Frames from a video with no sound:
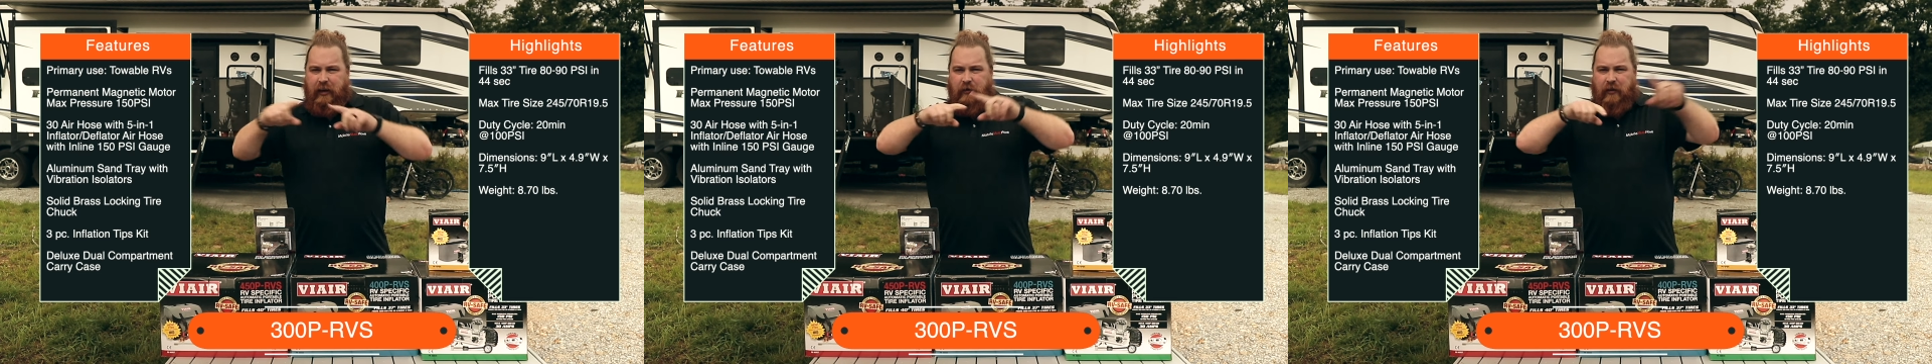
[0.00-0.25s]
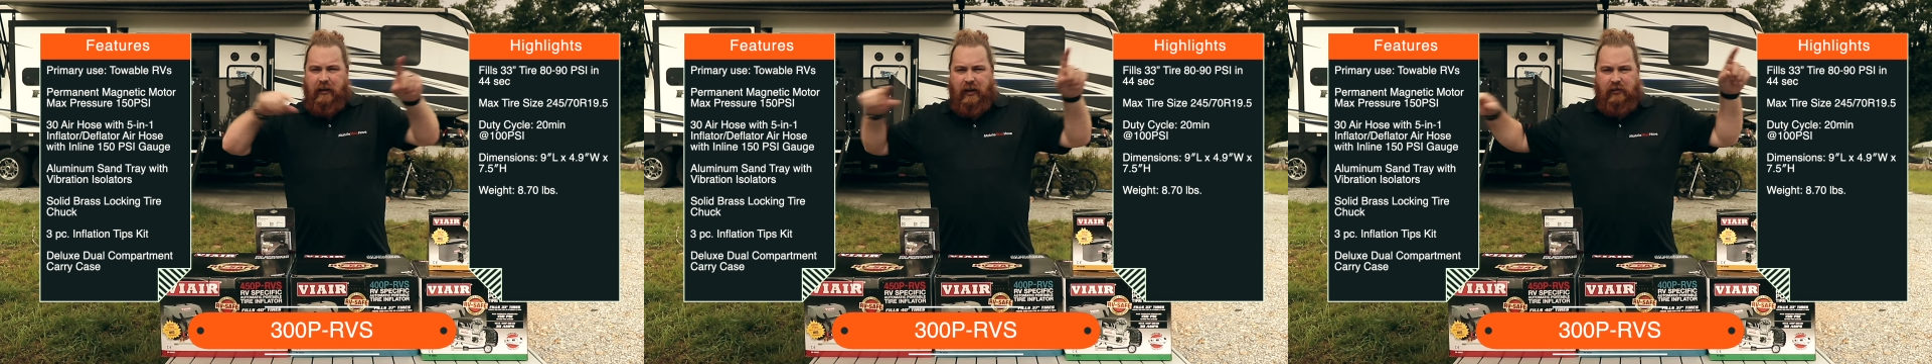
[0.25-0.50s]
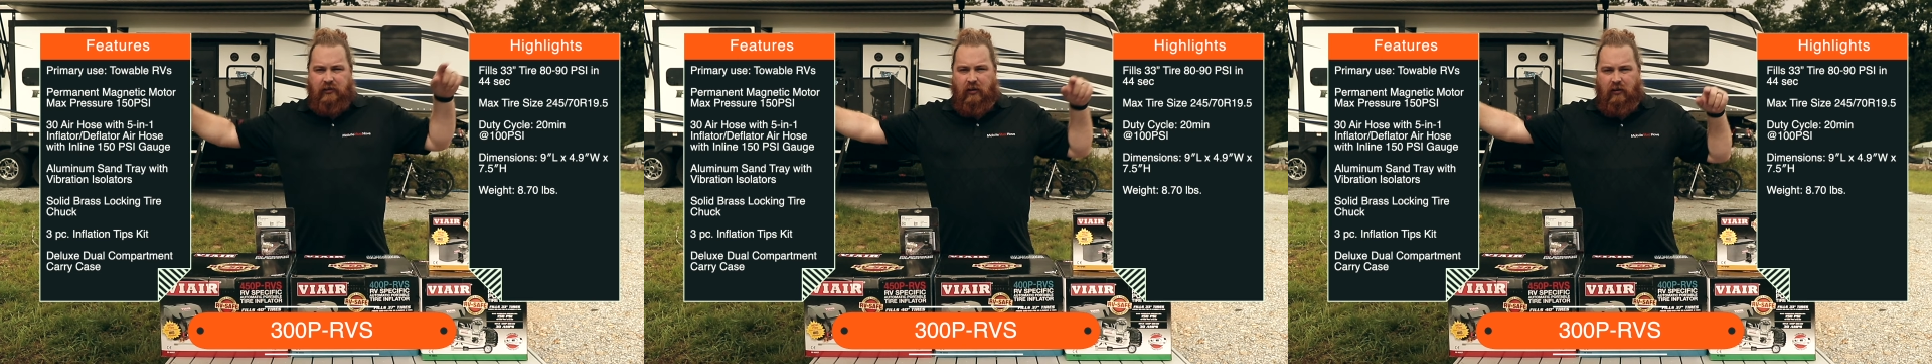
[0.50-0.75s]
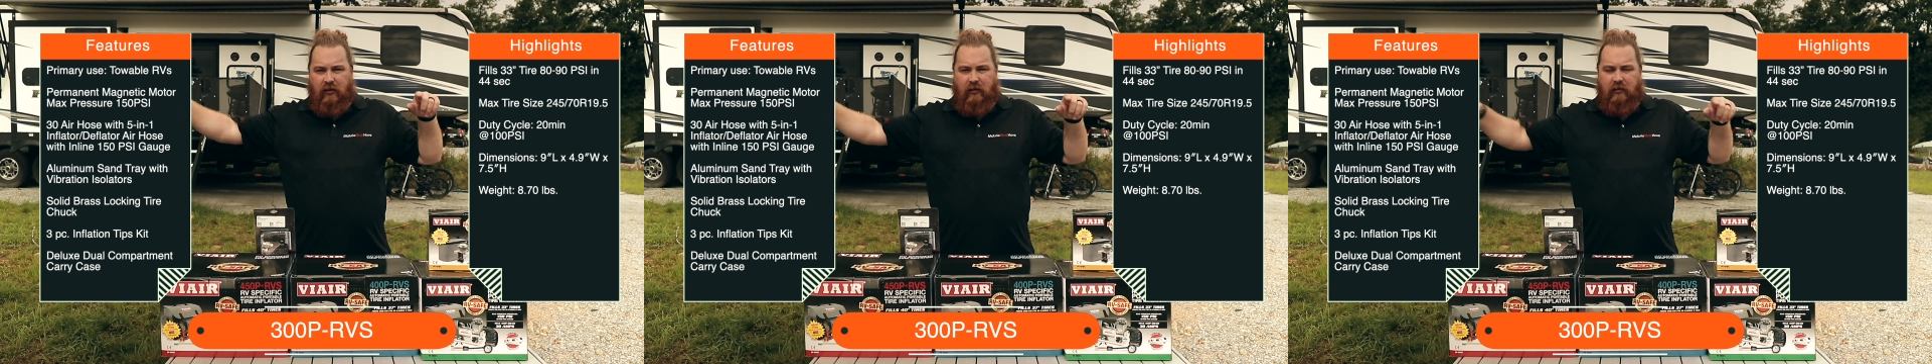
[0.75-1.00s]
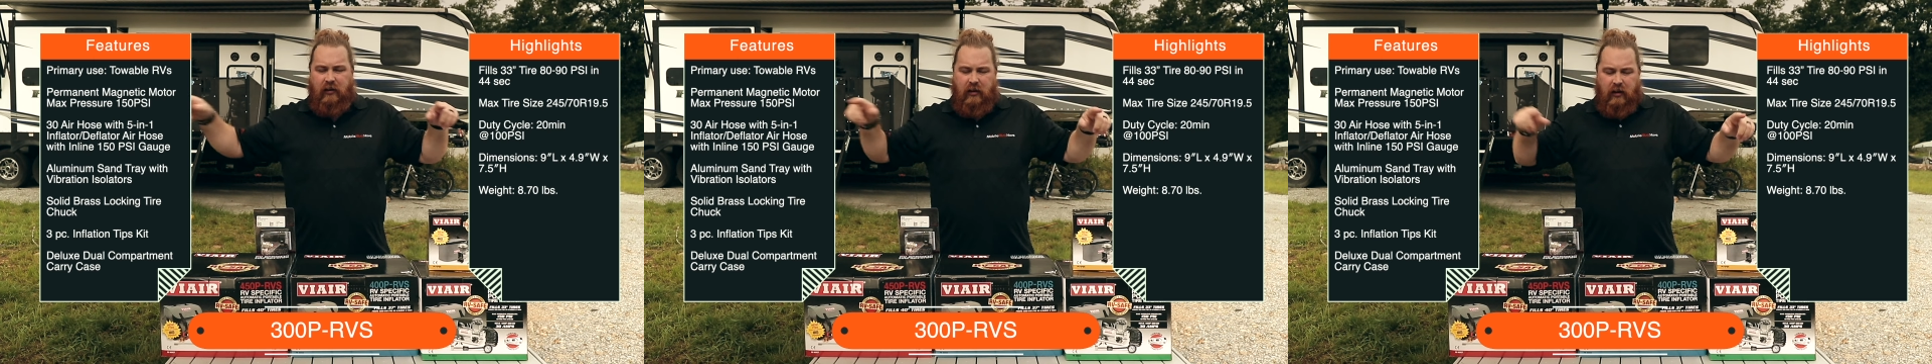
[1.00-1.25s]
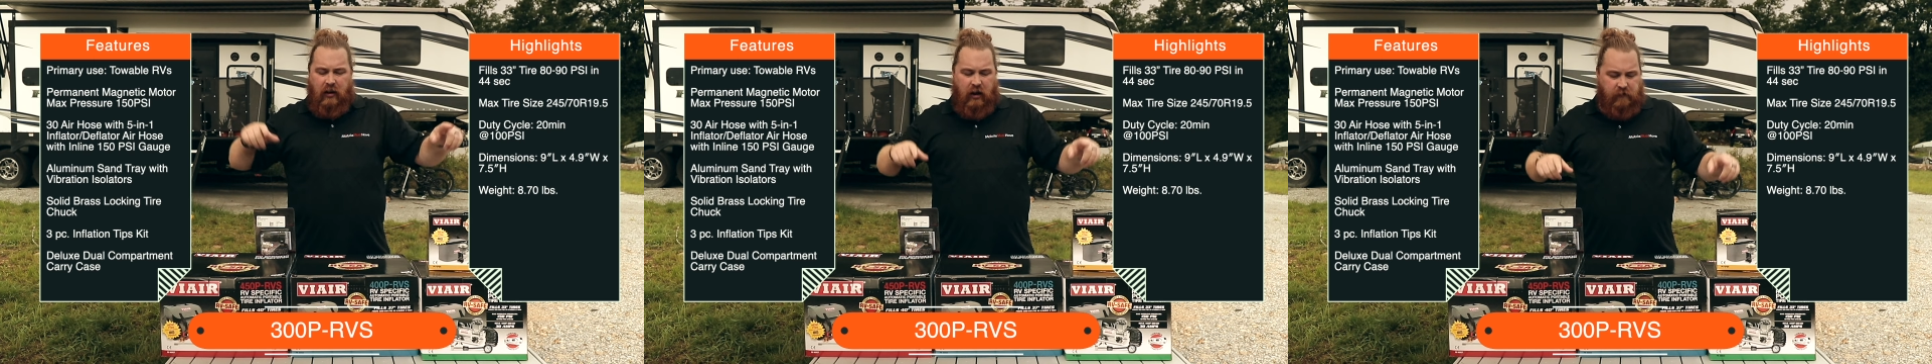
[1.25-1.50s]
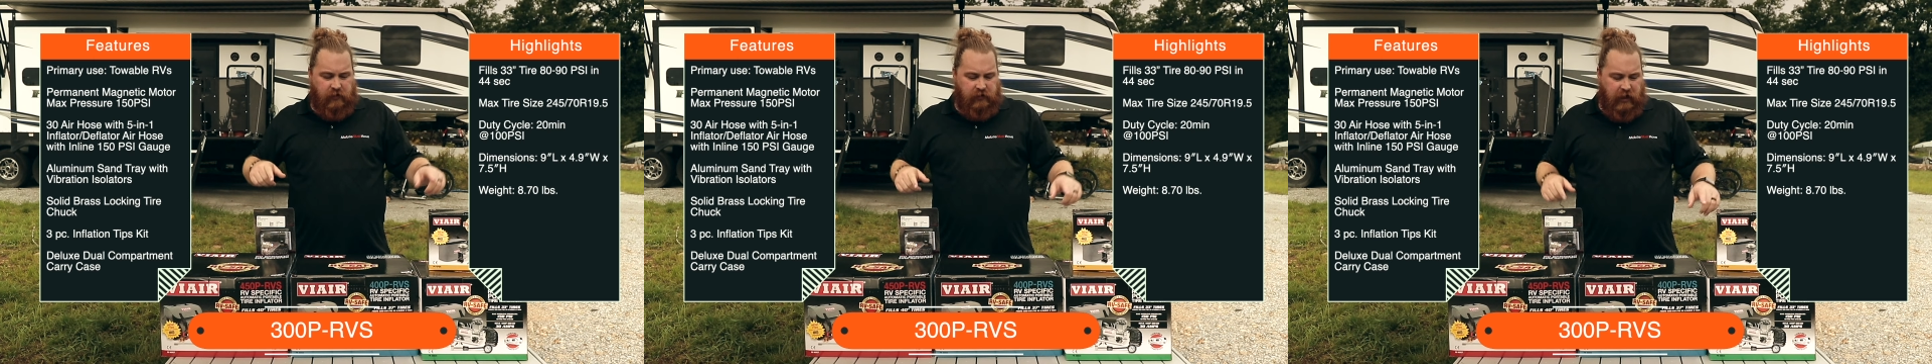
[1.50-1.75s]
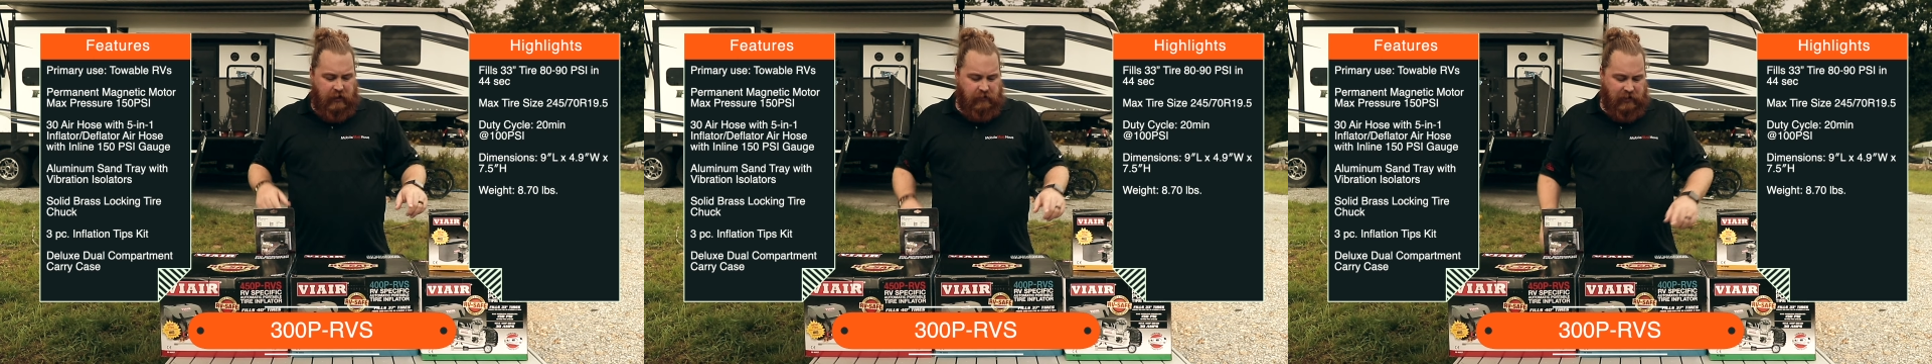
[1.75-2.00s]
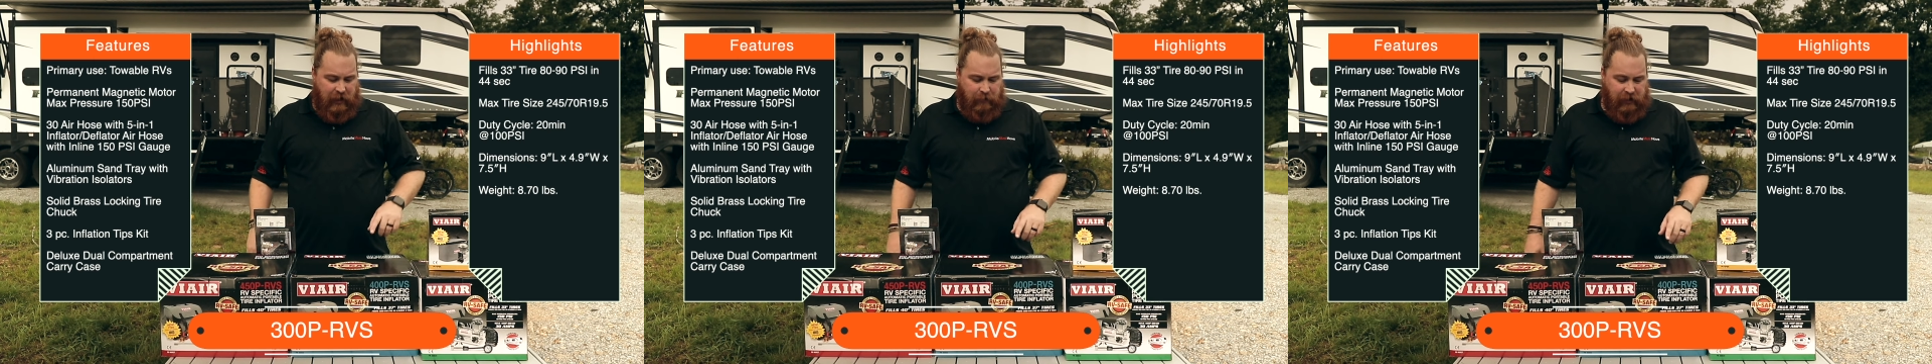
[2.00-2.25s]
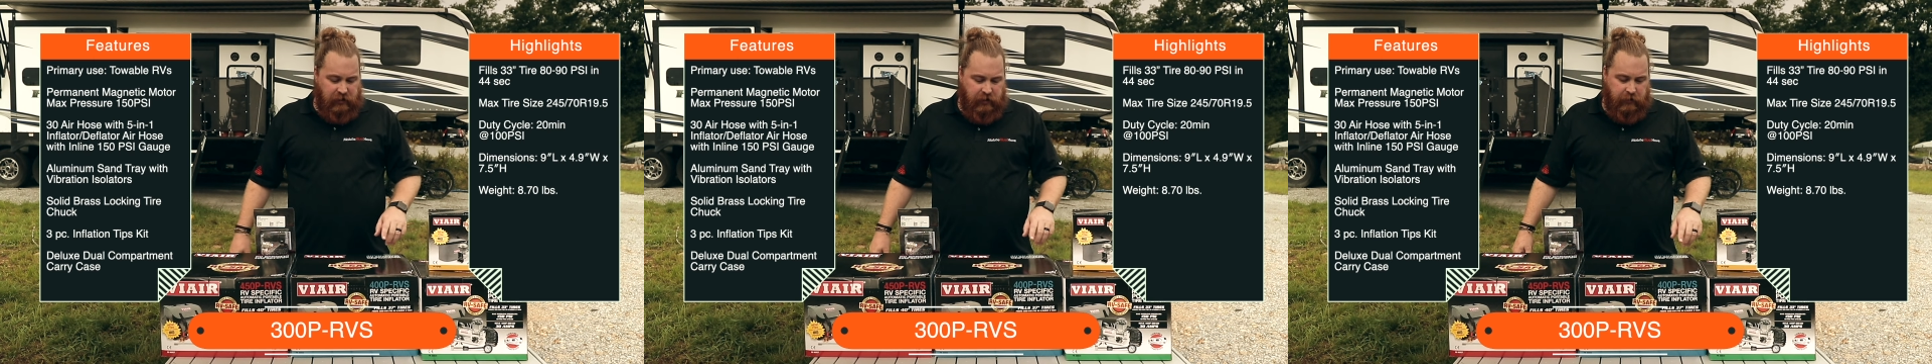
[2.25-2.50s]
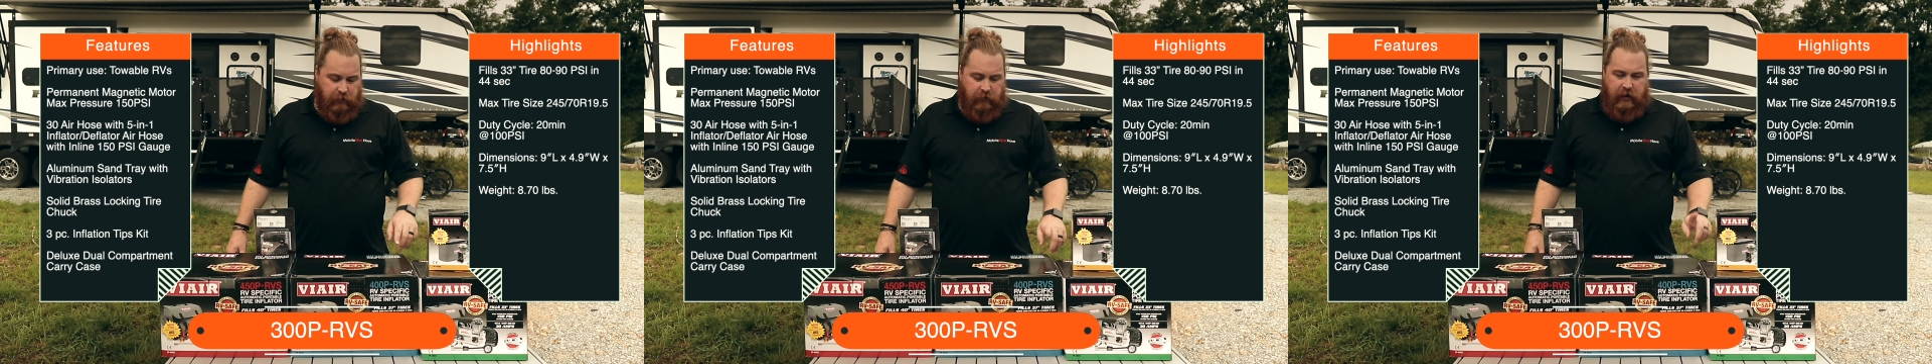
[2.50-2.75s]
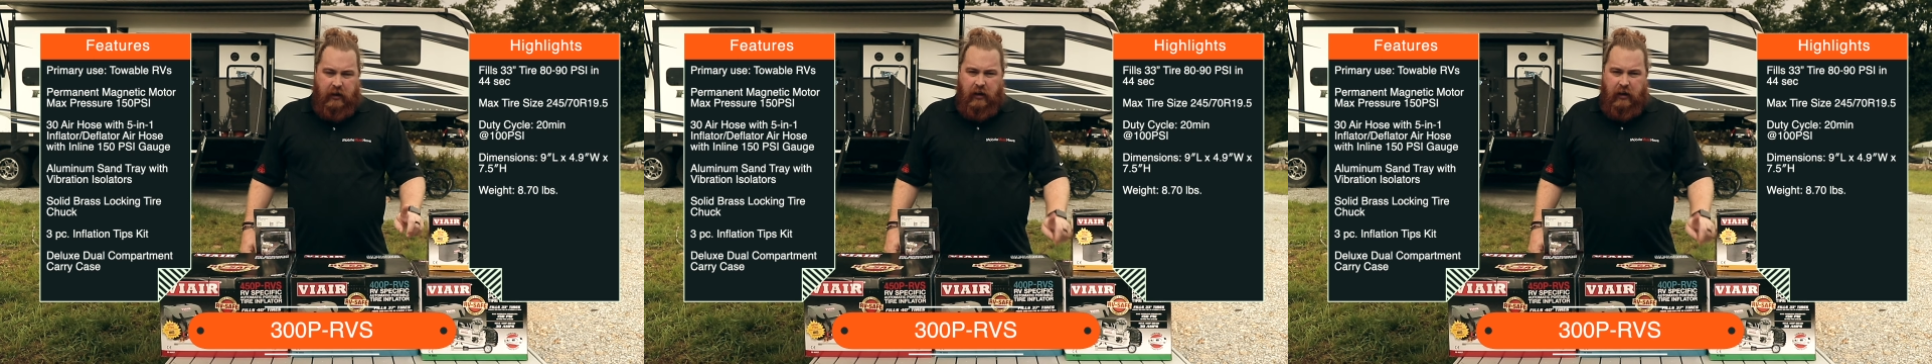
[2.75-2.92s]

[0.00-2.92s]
you can get to all of your tires that way too.